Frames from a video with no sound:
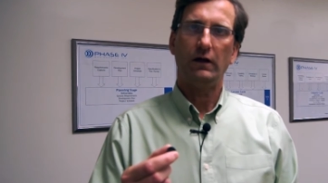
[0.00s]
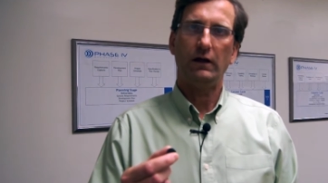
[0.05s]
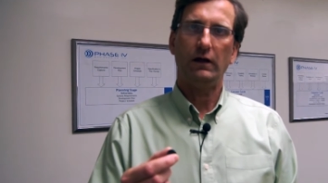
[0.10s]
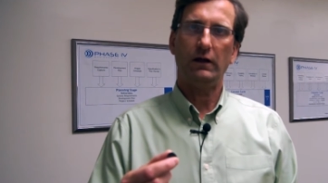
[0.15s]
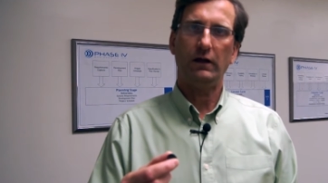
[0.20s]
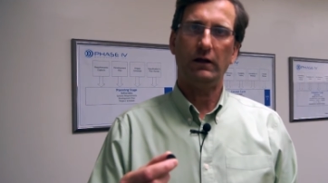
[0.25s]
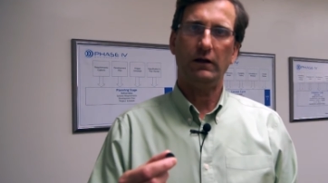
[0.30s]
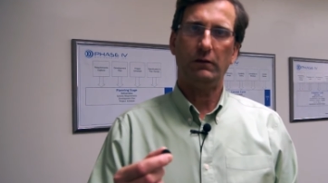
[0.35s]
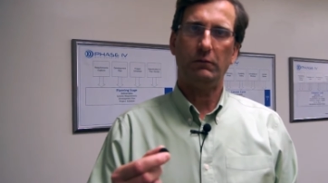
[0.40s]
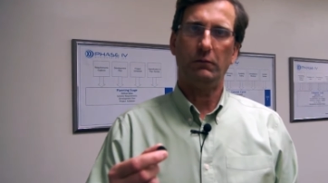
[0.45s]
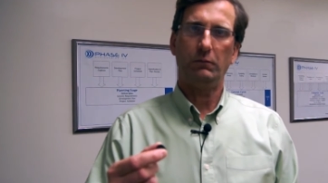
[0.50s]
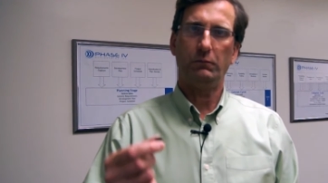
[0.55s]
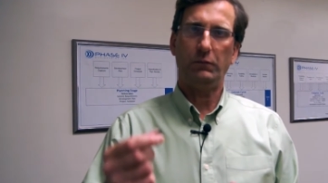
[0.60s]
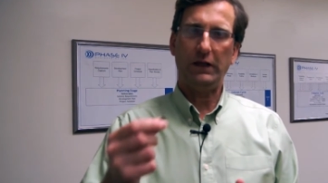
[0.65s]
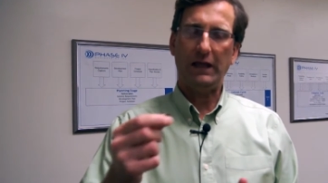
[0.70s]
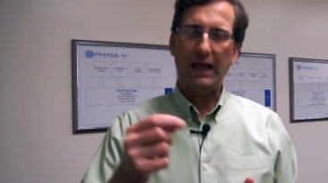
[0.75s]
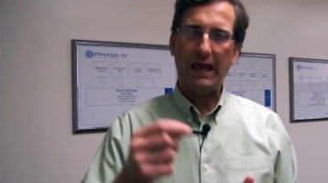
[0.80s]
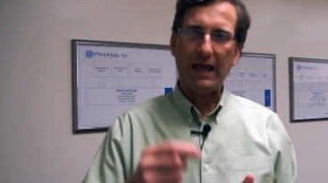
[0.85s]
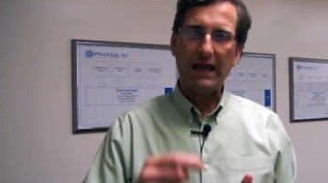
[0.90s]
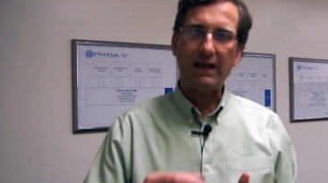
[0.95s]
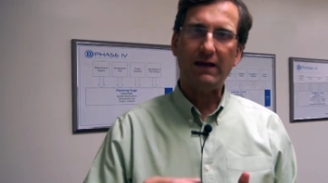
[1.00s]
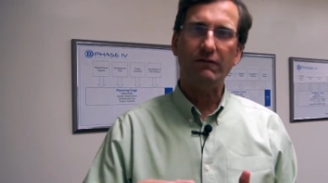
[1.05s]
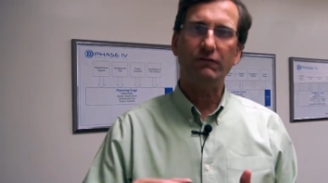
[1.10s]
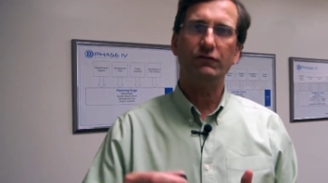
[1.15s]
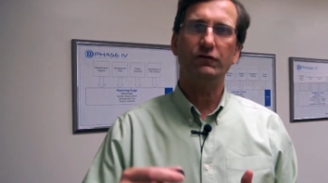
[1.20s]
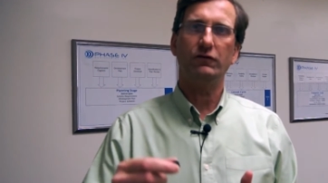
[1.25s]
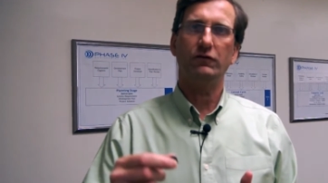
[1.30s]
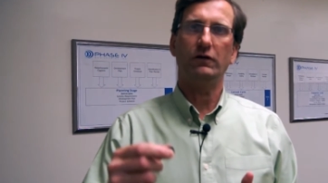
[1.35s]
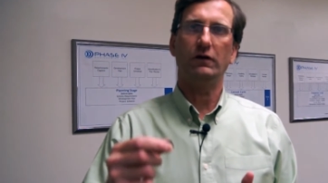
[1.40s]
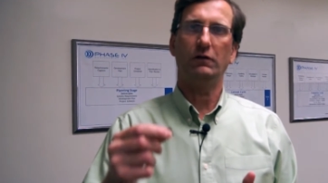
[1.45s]
it
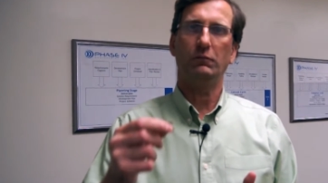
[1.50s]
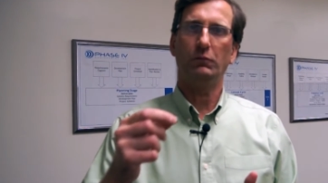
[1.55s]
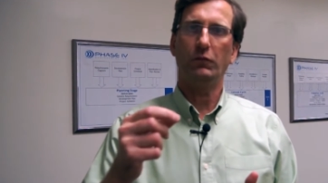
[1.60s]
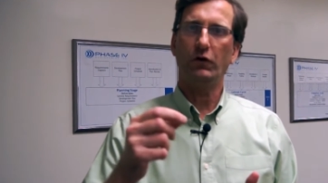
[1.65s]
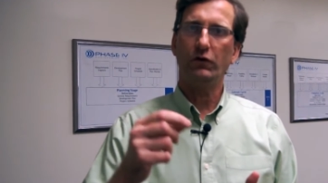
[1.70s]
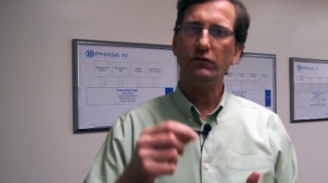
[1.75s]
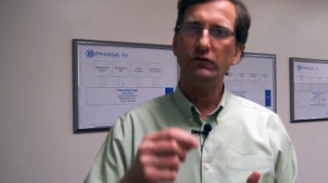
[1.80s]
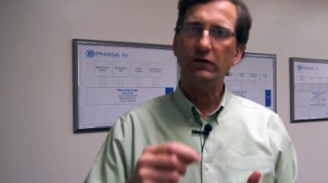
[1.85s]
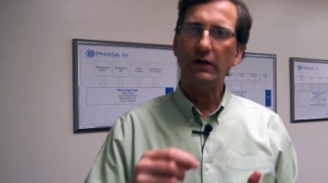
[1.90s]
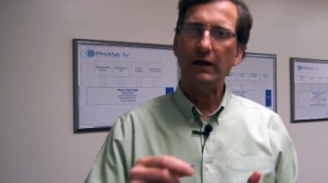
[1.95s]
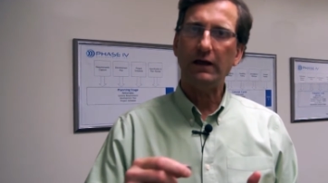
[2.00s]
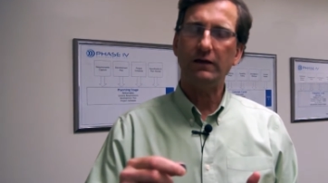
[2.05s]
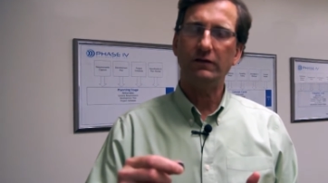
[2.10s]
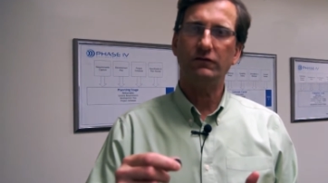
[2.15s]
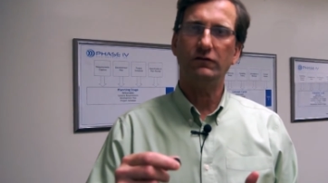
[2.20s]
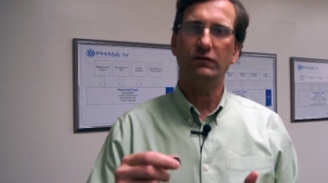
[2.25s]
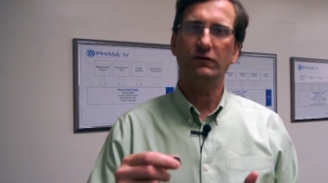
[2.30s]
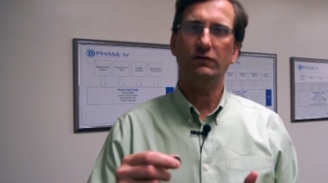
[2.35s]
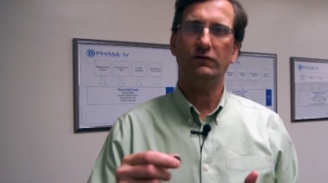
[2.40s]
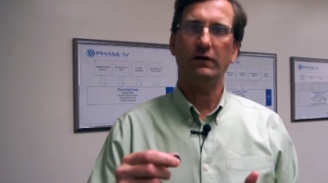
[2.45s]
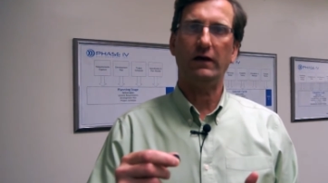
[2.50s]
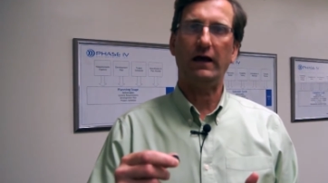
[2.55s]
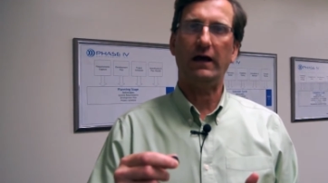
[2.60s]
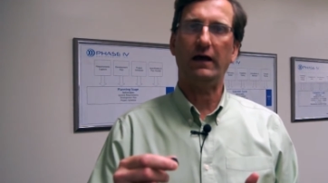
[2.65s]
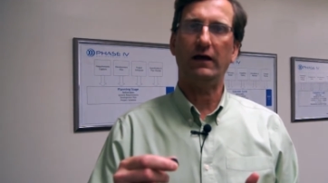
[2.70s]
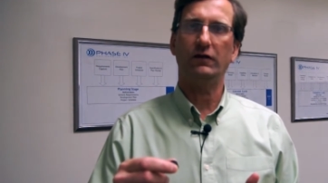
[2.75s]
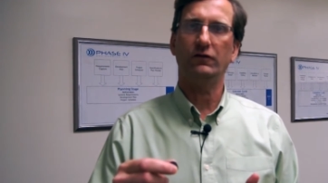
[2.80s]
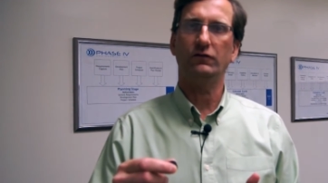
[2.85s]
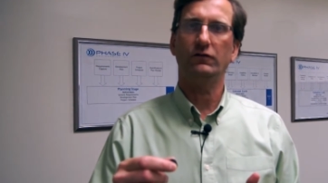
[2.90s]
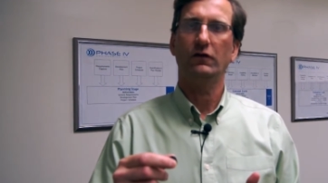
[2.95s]
behaves in most cases
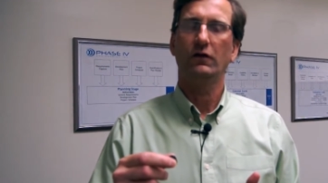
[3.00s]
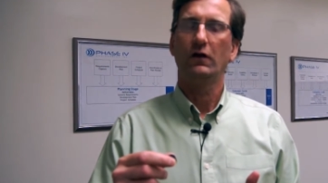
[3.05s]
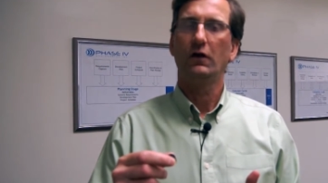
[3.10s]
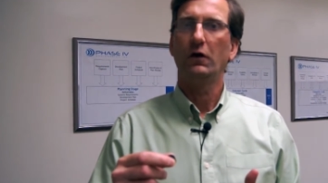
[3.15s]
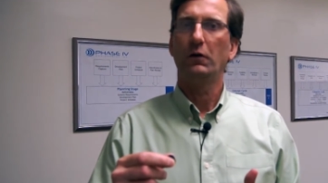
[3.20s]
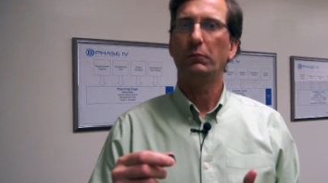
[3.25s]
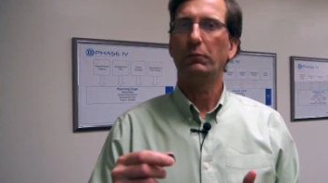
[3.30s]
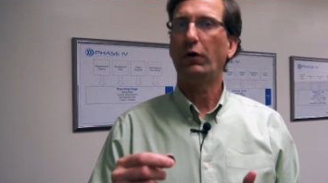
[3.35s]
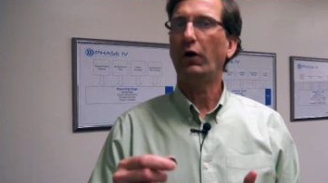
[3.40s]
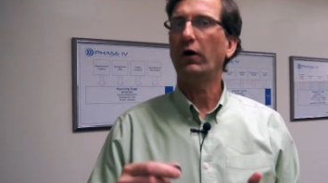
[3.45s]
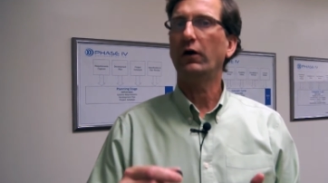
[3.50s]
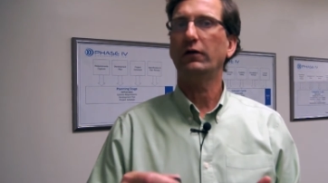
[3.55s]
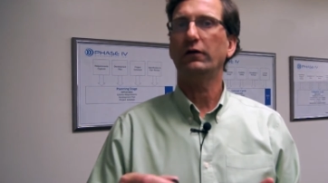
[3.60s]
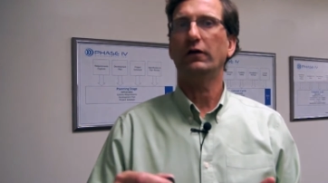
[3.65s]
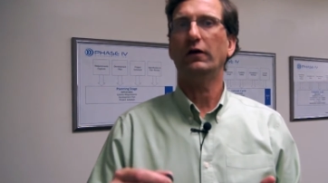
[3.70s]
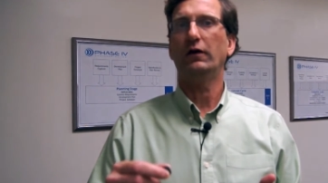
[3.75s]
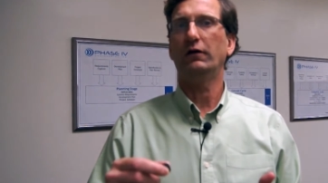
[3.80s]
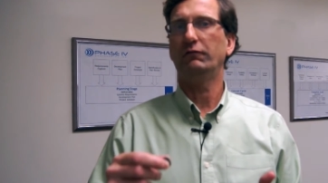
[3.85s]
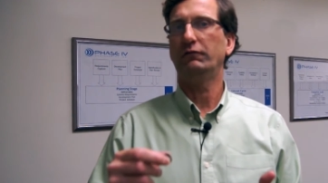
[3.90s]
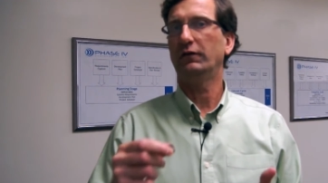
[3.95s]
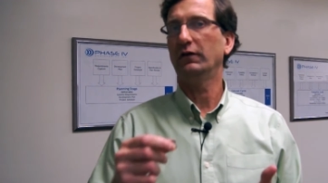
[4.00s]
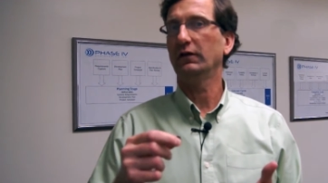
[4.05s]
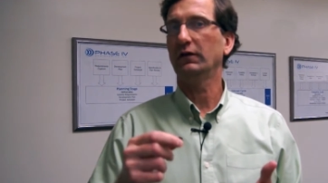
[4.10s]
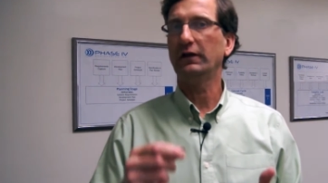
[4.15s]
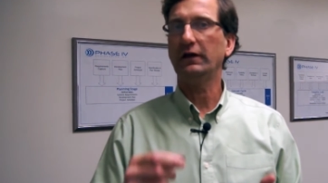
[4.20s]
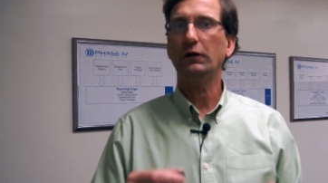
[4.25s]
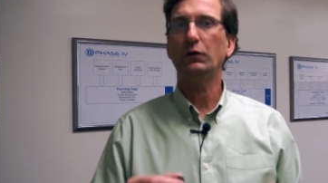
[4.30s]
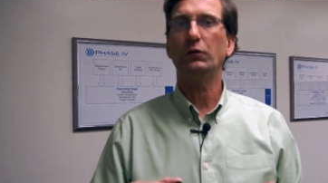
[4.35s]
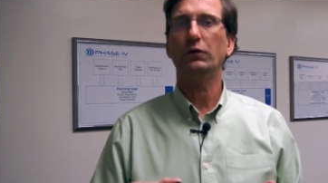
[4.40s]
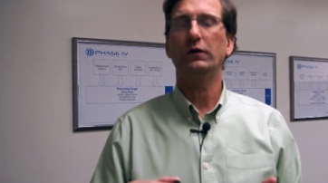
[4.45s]
as part of the
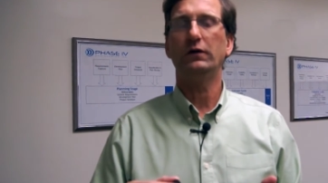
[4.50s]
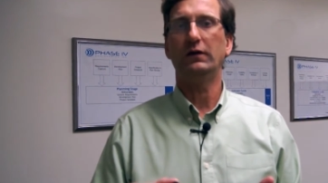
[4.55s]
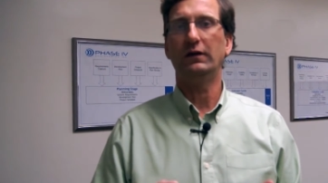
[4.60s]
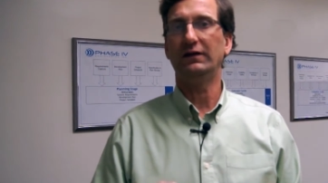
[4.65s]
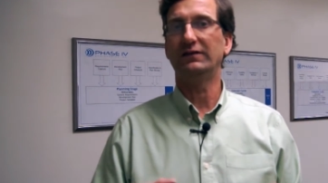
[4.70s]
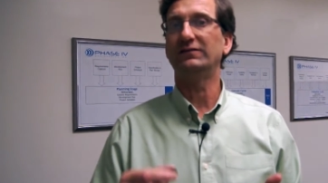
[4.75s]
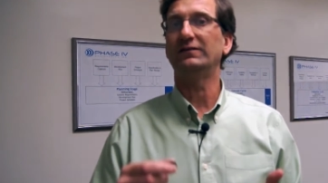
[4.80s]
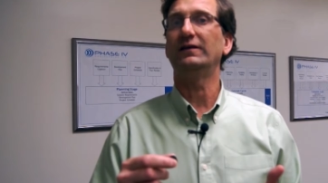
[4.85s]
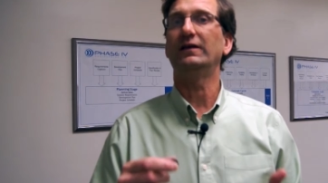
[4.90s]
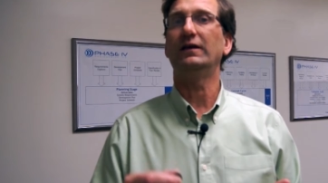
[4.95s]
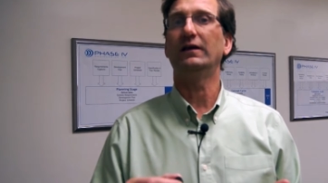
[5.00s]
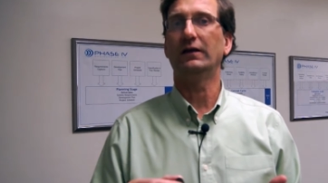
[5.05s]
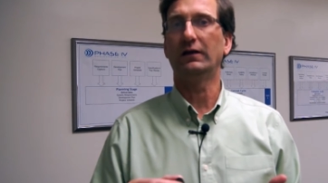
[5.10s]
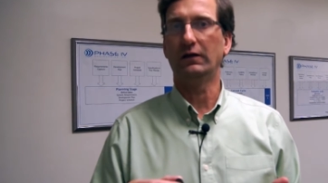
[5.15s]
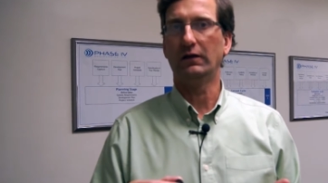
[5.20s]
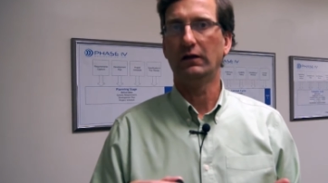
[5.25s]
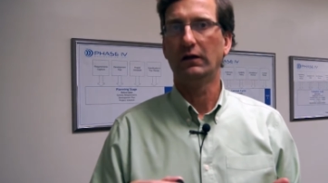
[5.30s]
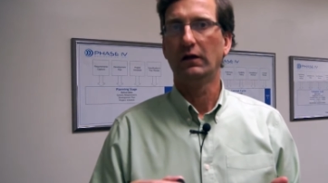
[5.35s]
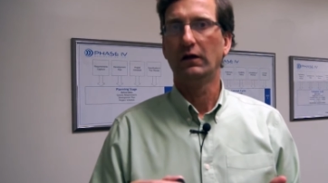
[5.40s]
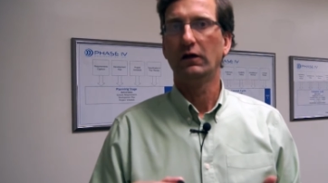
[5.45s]
liquid it's in.